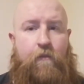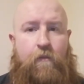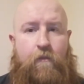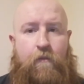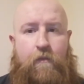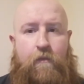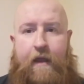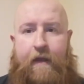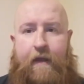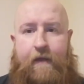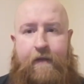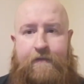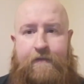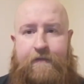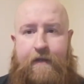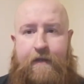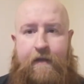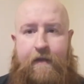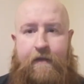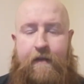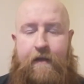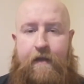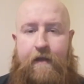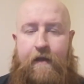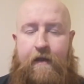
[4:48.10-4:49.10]
like I
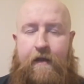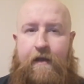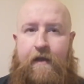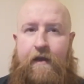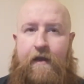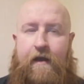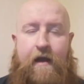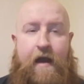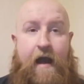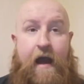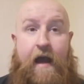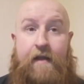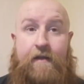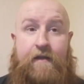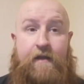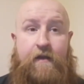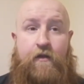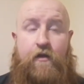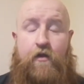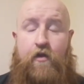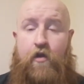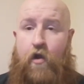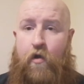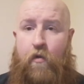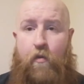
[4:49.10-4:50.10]
said, I
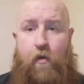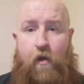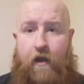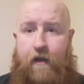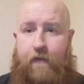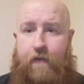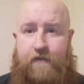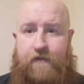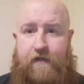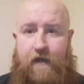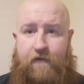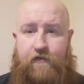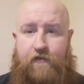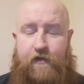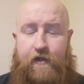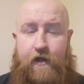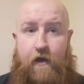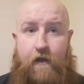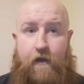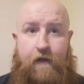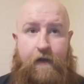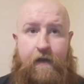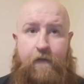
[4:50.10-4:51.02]
didn't know what it was actually on.